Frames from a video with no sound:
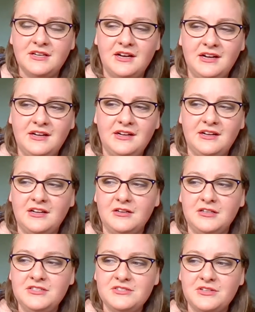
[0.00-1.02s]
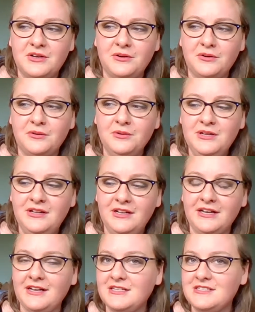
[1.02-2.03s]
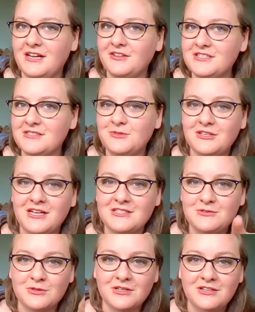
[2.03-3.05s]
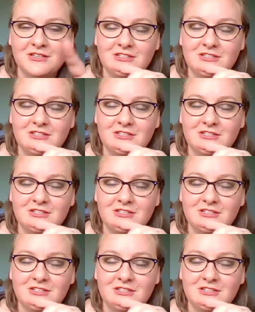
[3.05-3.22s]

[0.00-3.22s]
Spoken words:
And I can tell that some of you guys were